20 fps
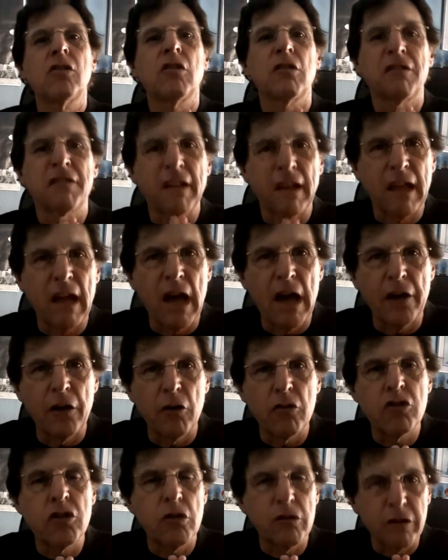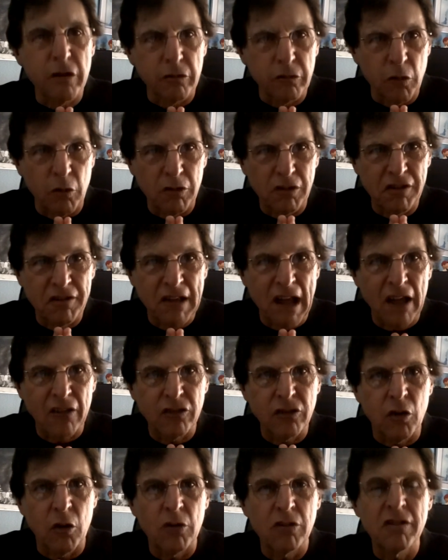to Cigano Junior Dos
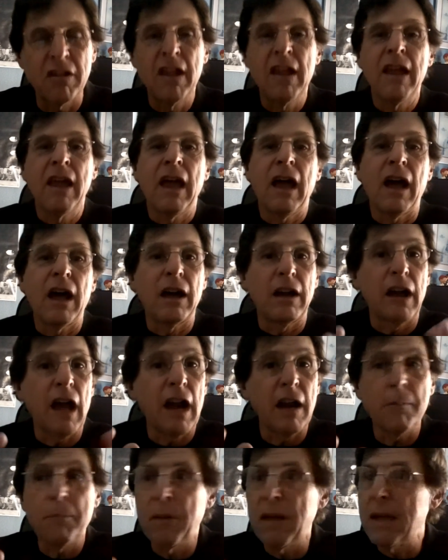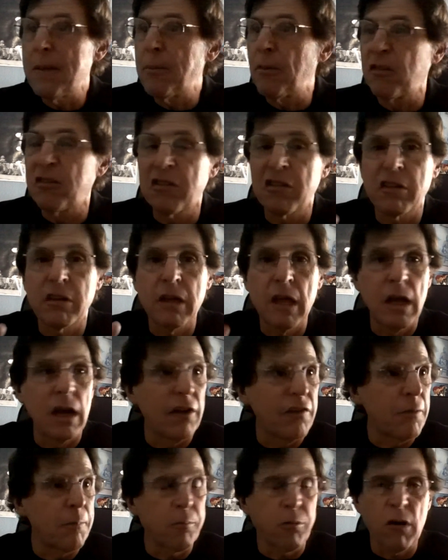Santos. A lot of people
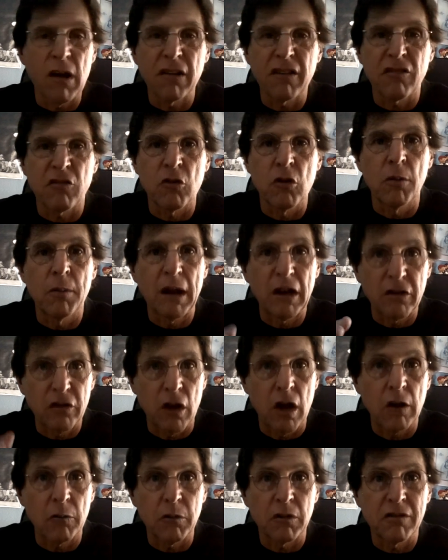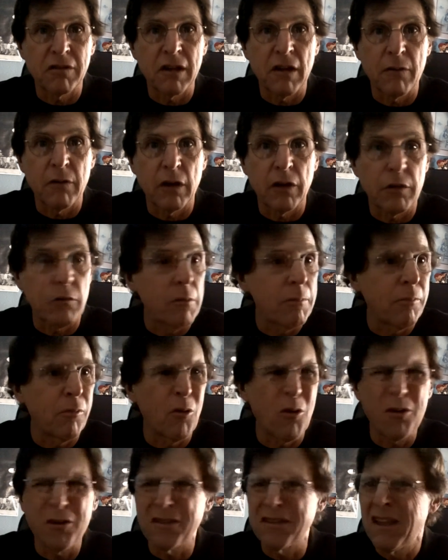still in the press room. I talked with several of the
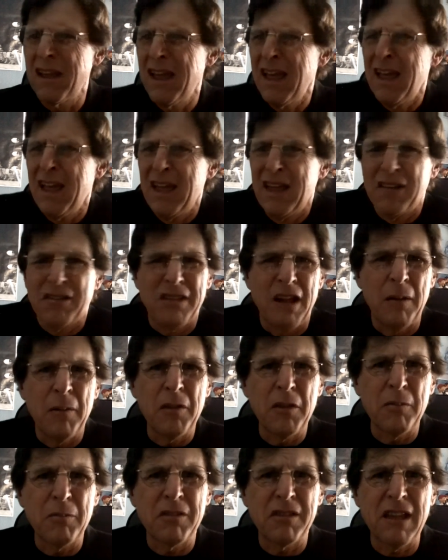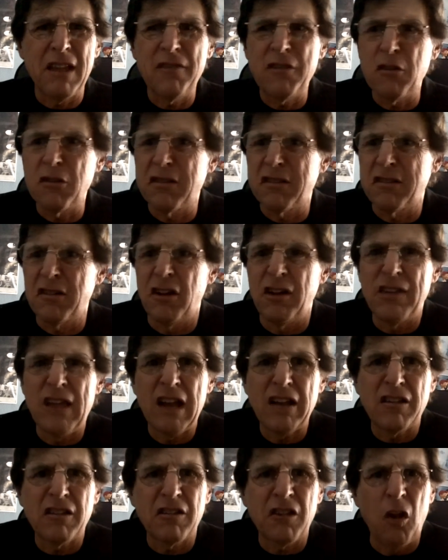reporters. Some of them said they're still
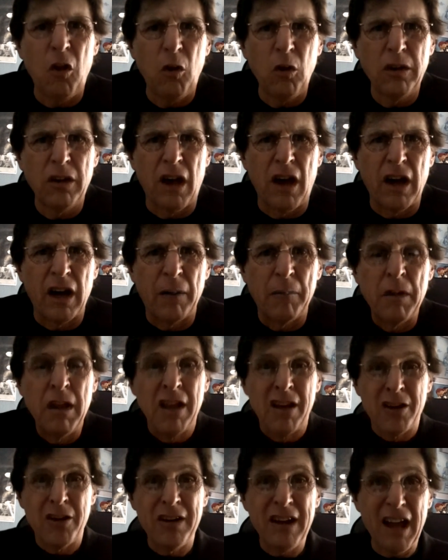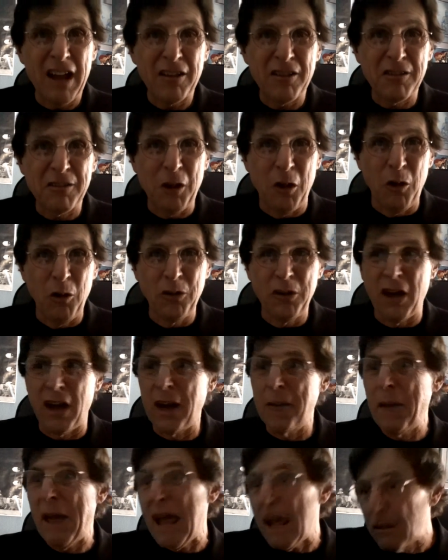not sold on him. You're not sold
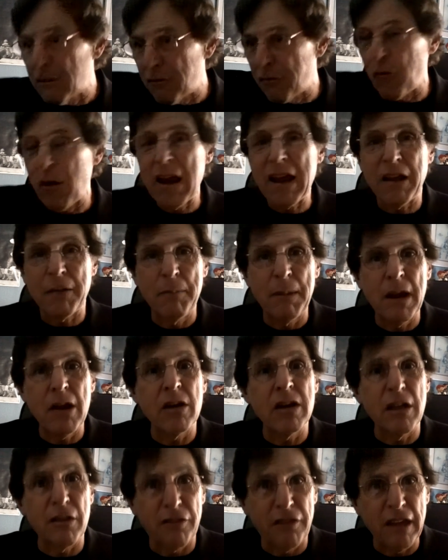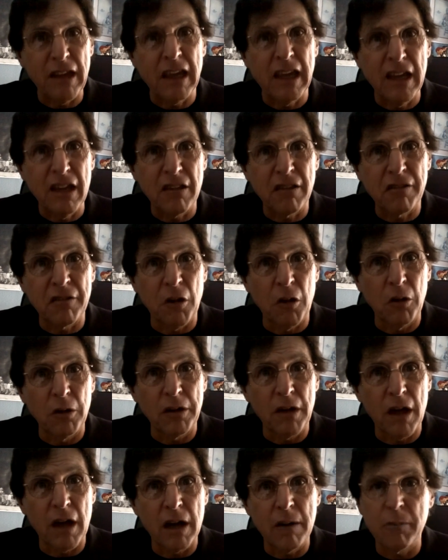on him. Ask Frank Mir. Do you think he's
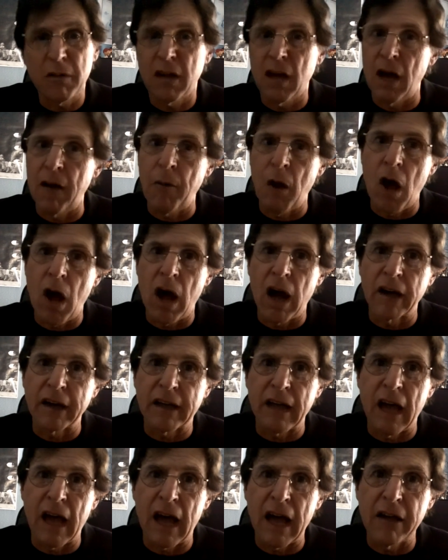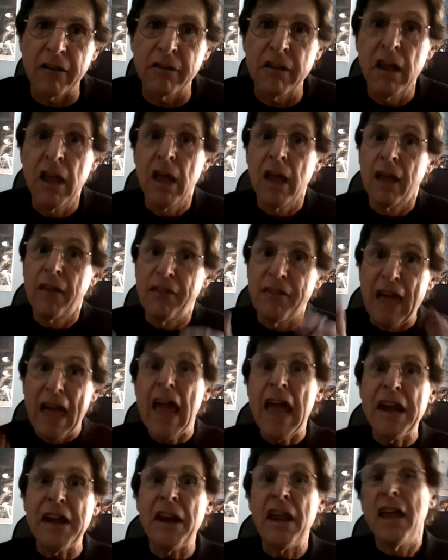sold on him? Come on, guys.
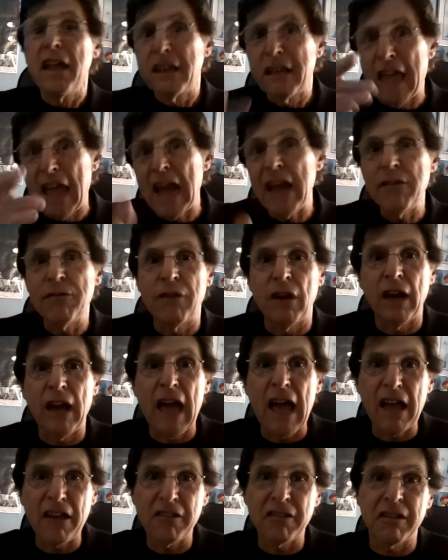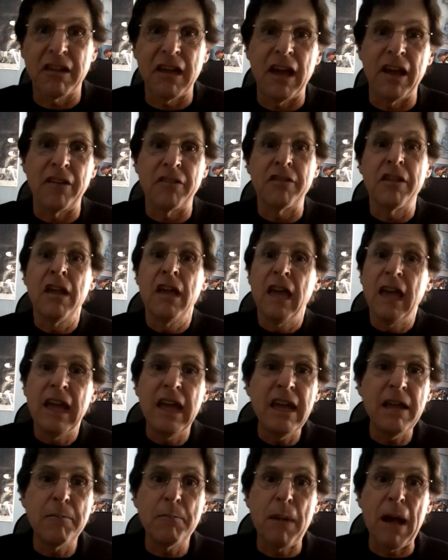Then Cain Velasquez.
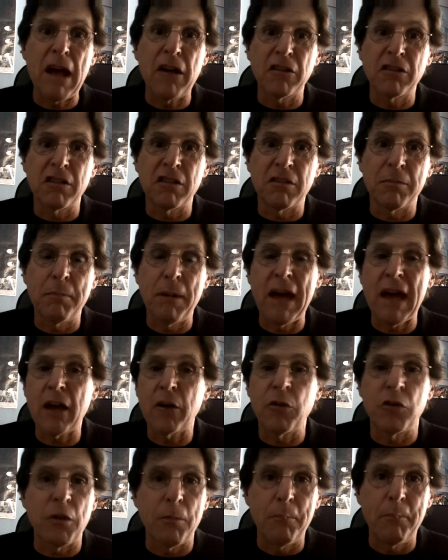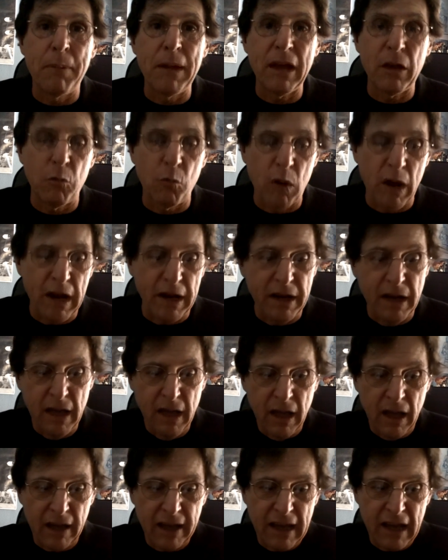He bounces back with a big win
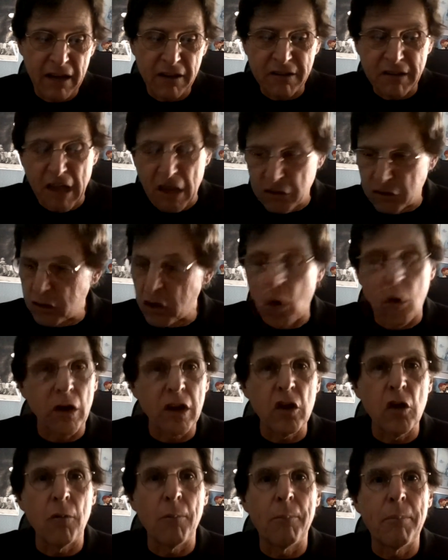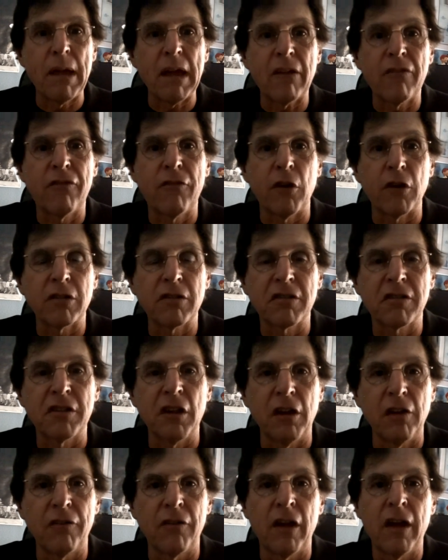against Antonio Bigfoot
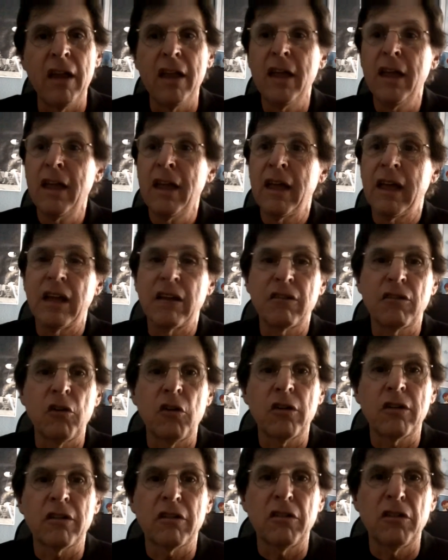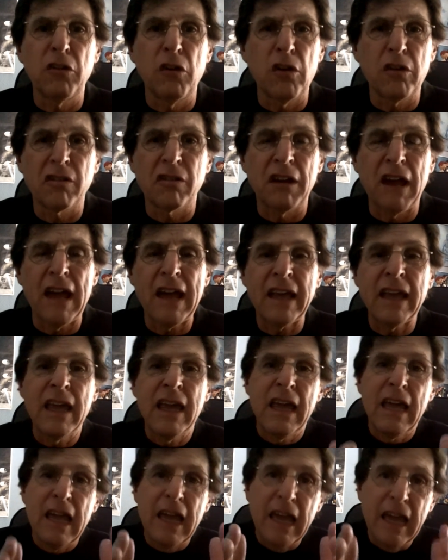Silva. It looks like
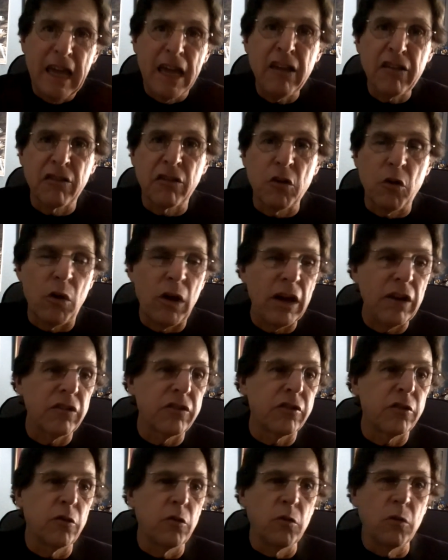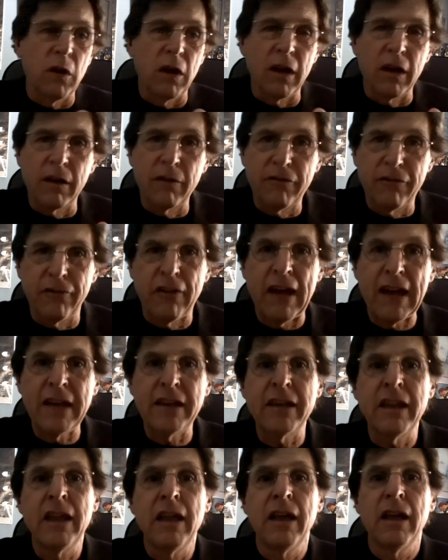he's going to
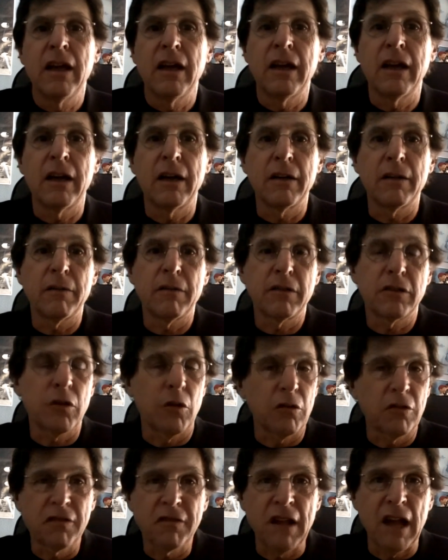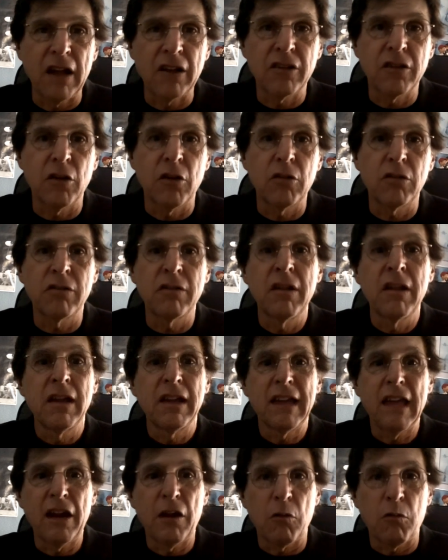fight Dos Santos,
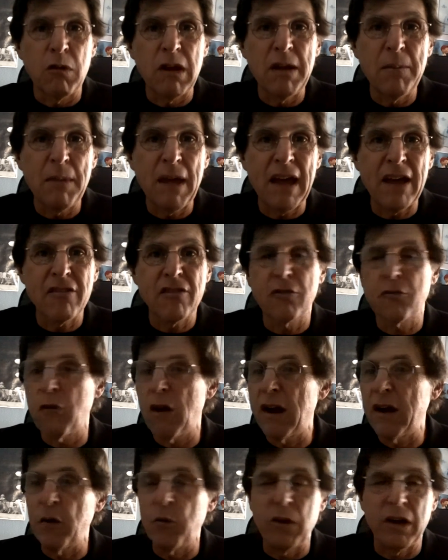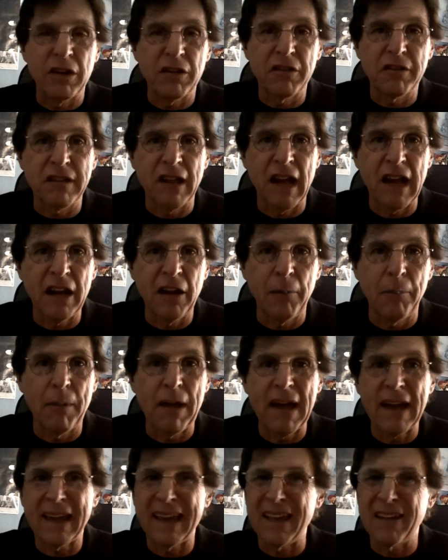get a rematch, try to win his title
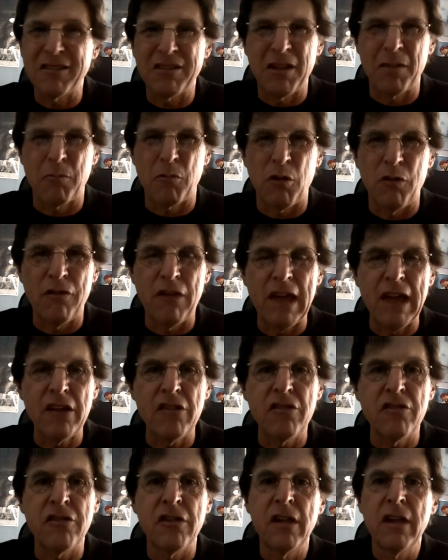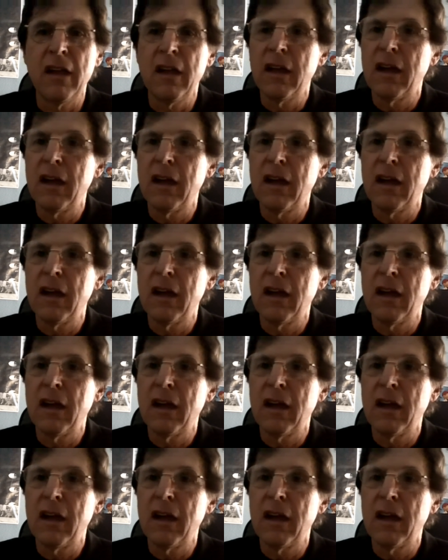back, get some revenge.